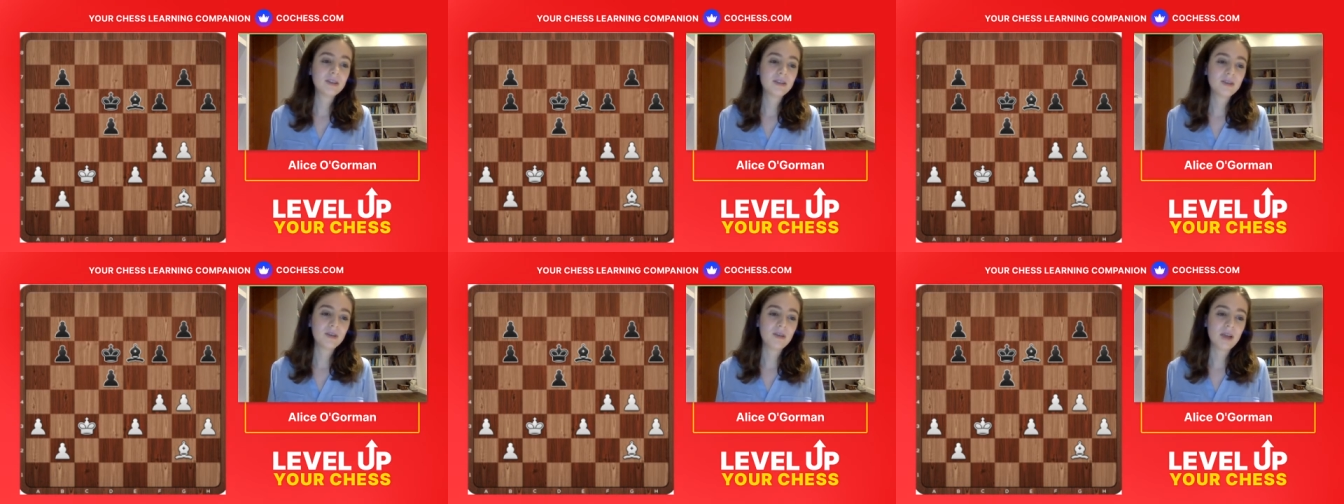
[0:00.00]

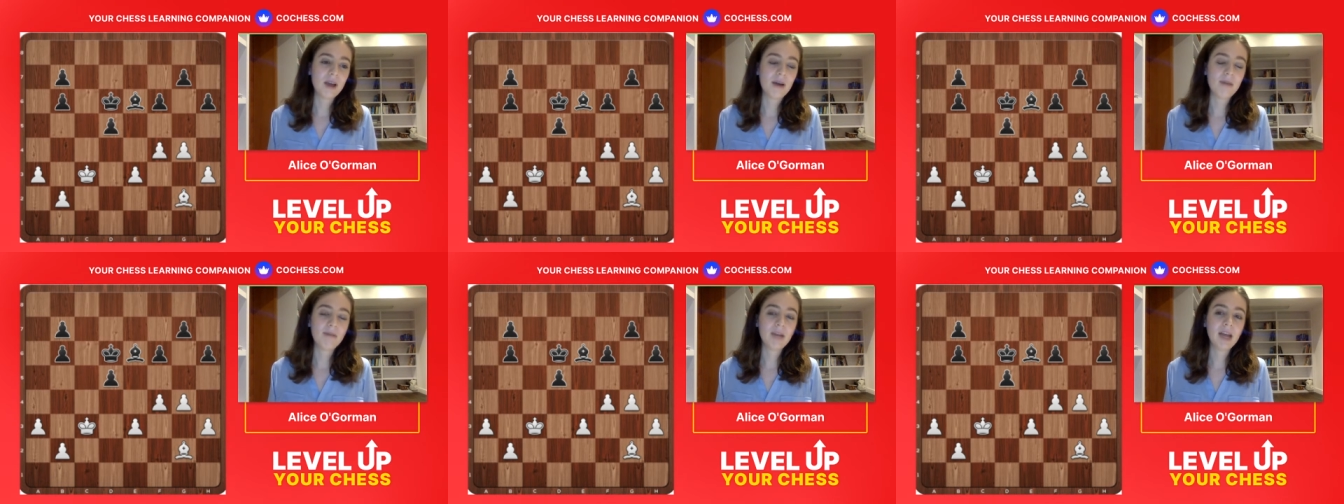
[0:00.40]
So yeah,
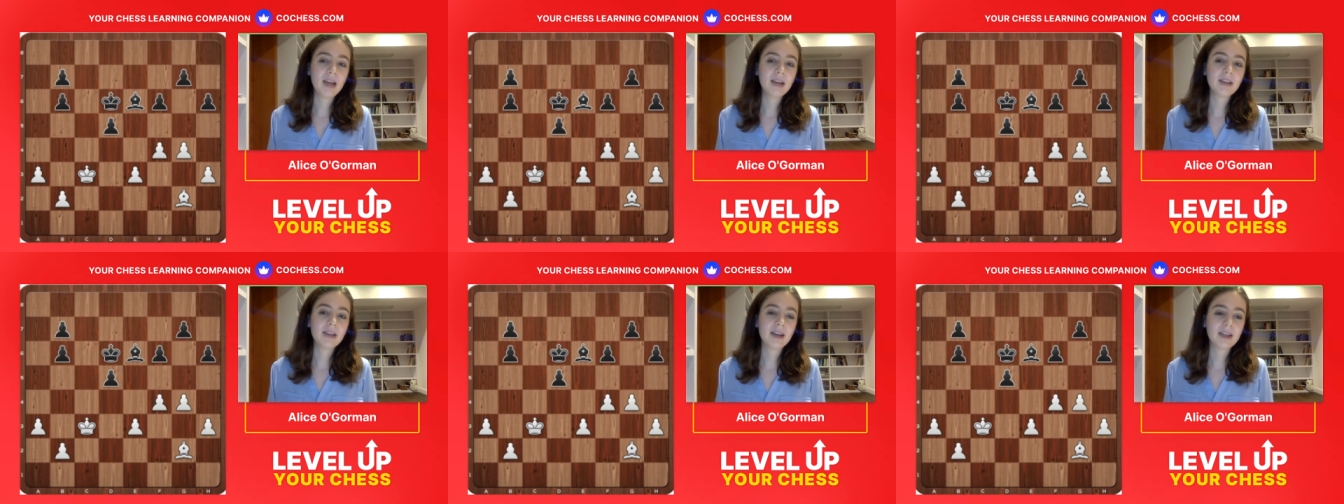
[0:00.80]
and black
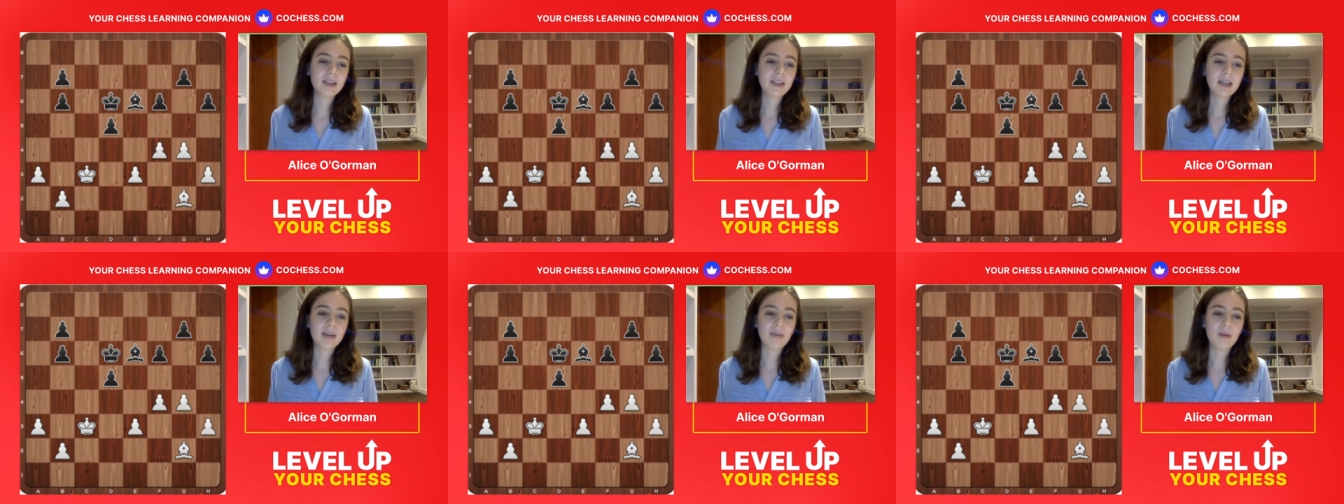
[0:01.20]
has
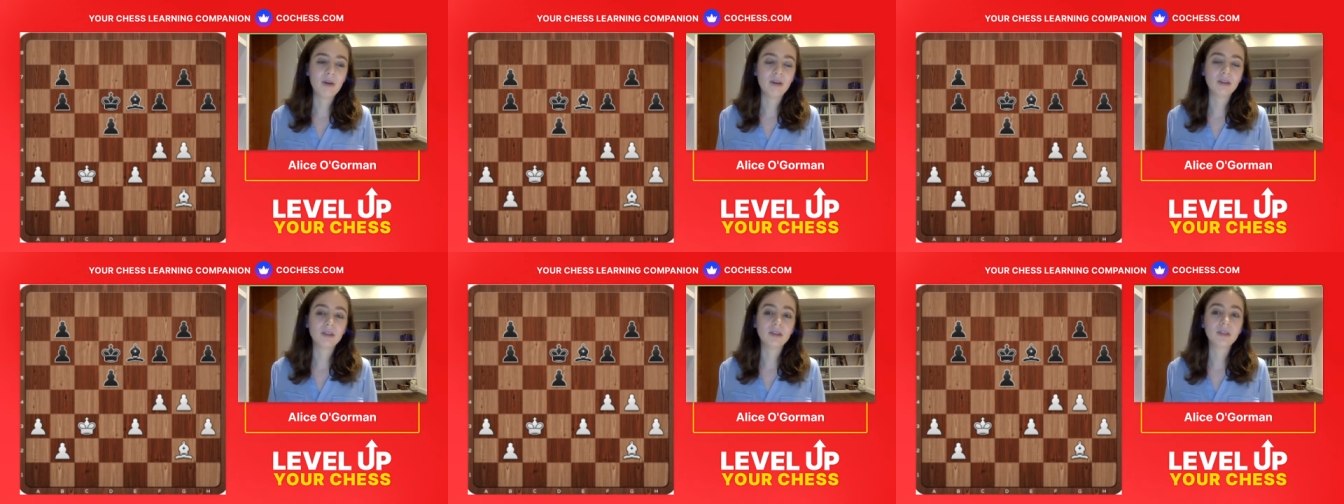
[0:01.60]
isolated
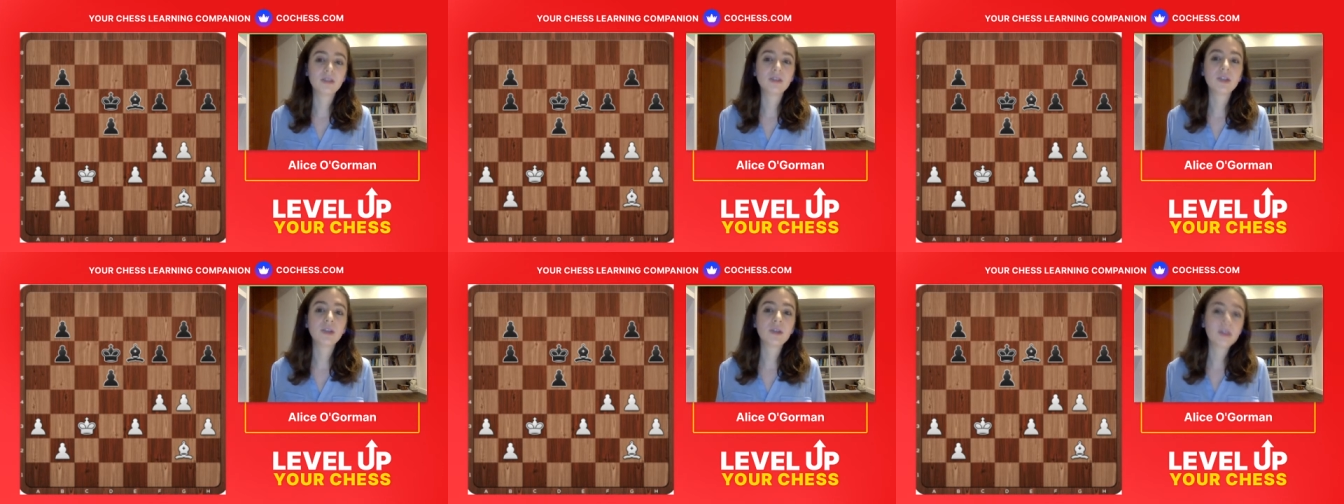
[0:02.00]
pawns.
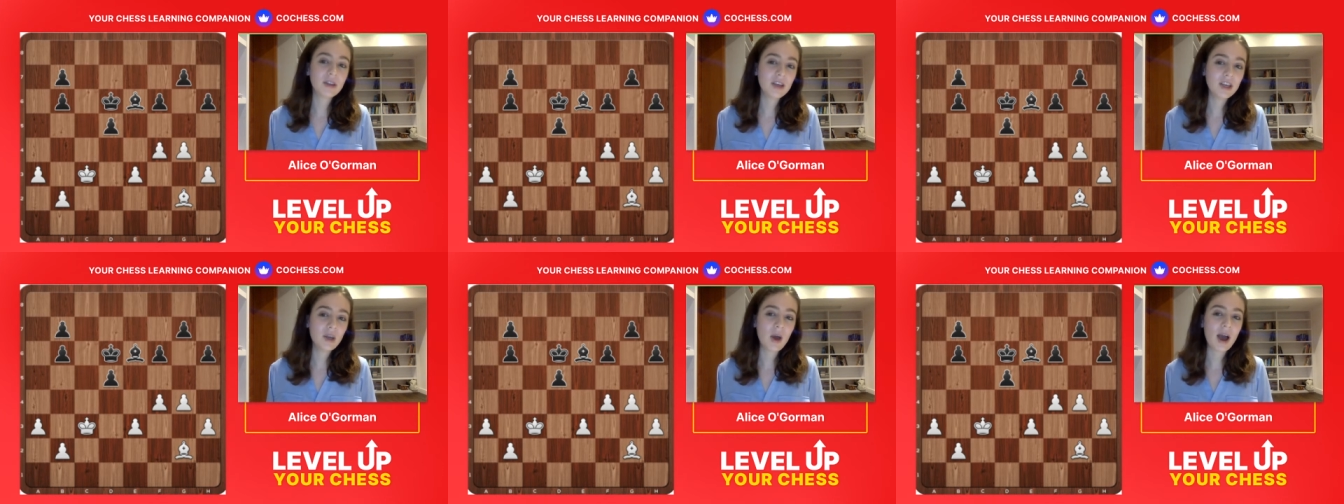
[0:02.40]
So the
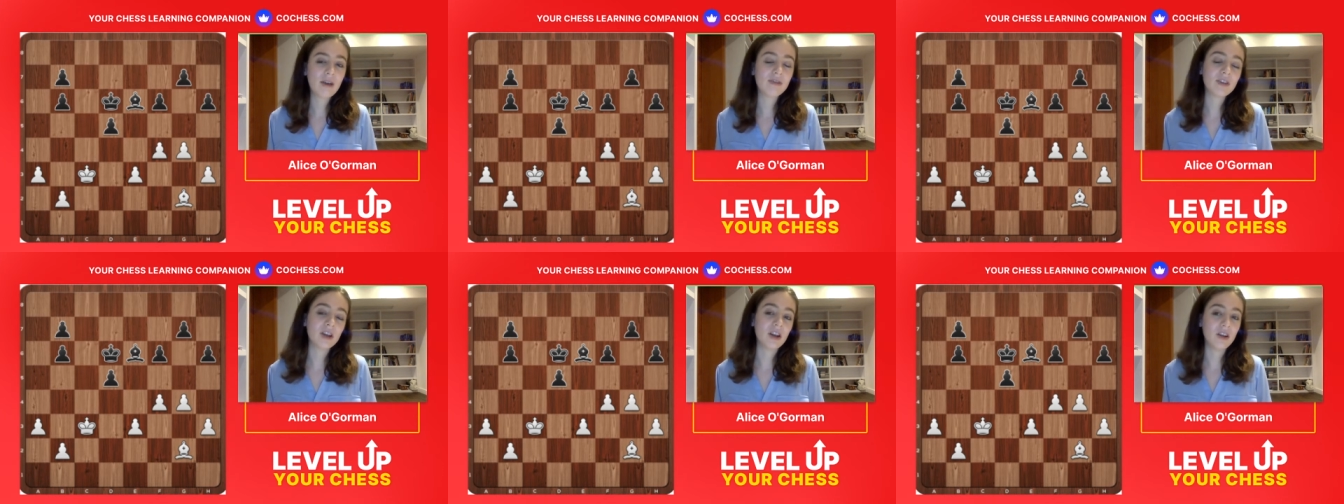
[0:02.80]
thing you
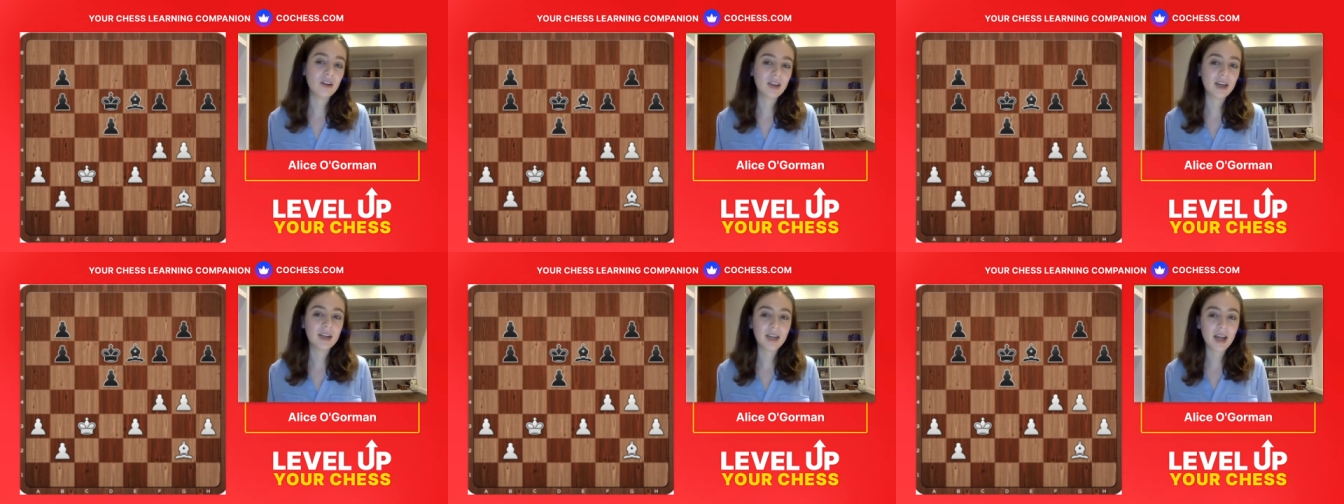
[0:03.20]
have to
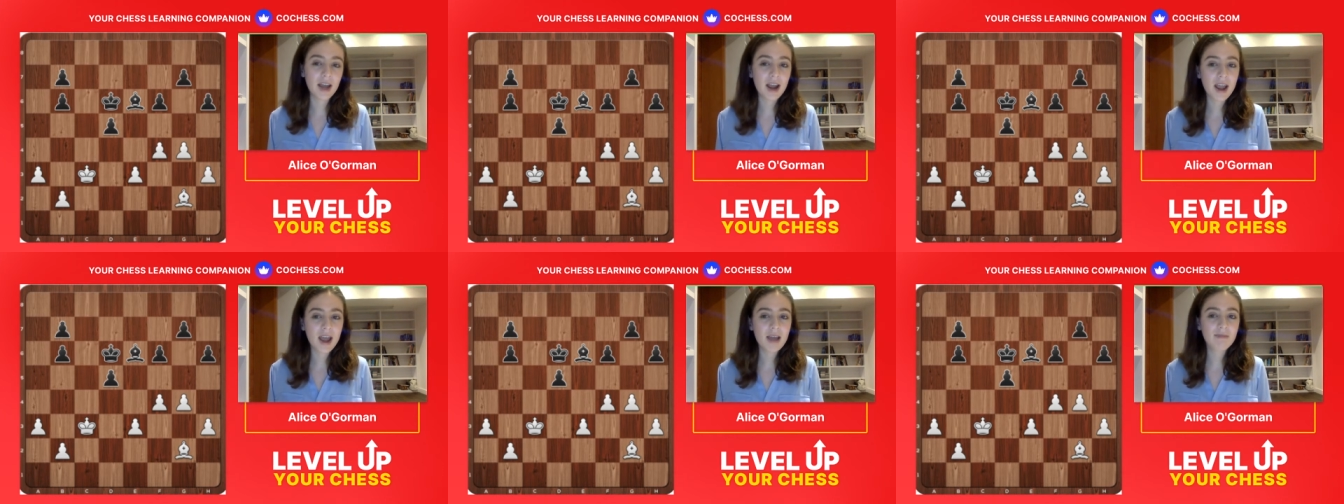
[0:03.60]
look at in
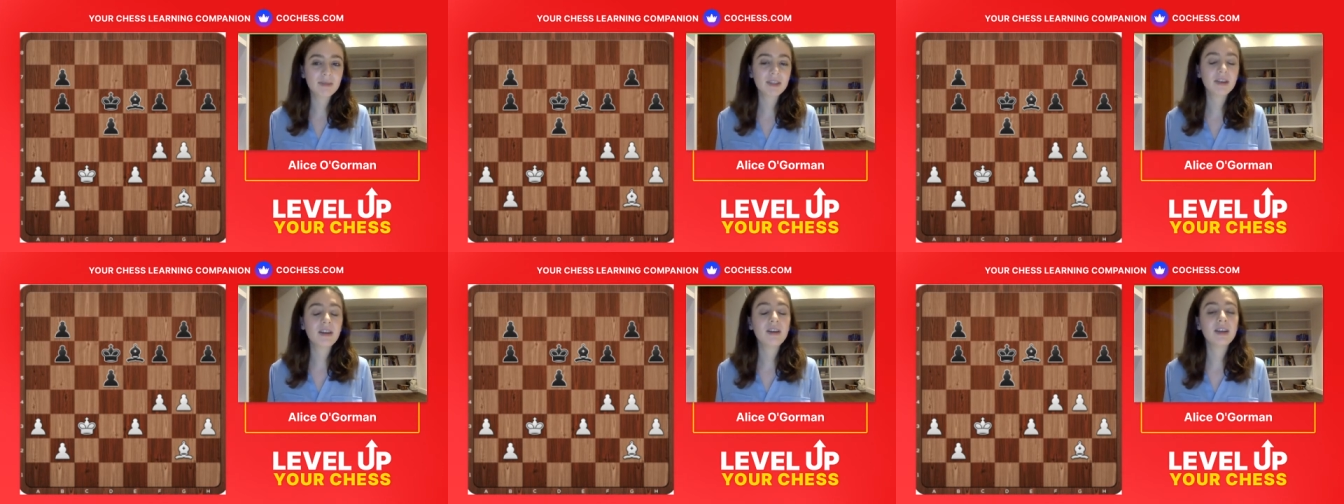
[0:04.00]

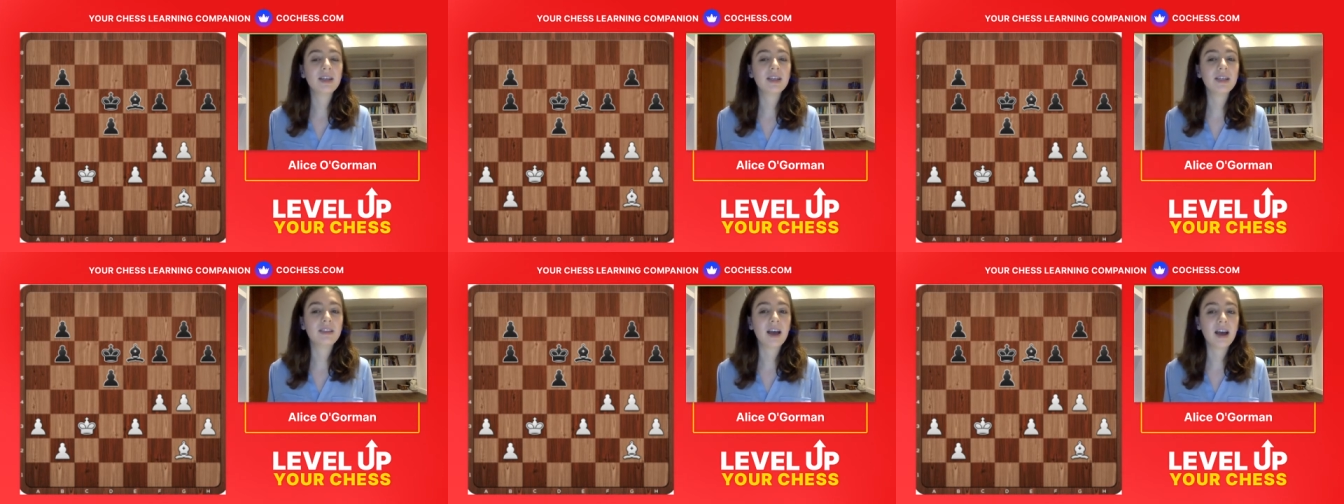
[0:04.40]
endgames
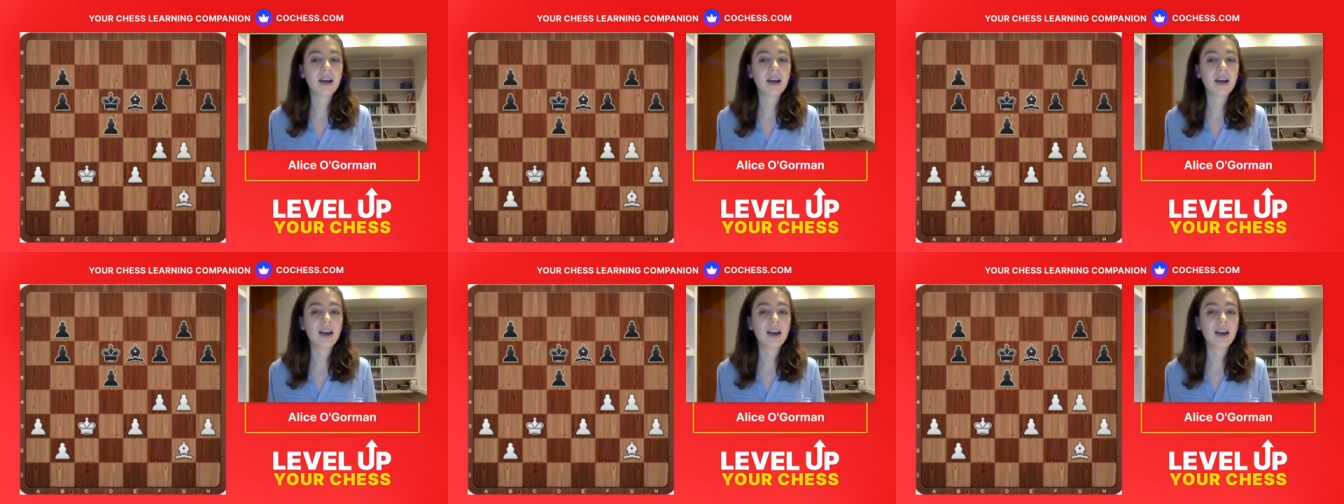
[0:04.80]
is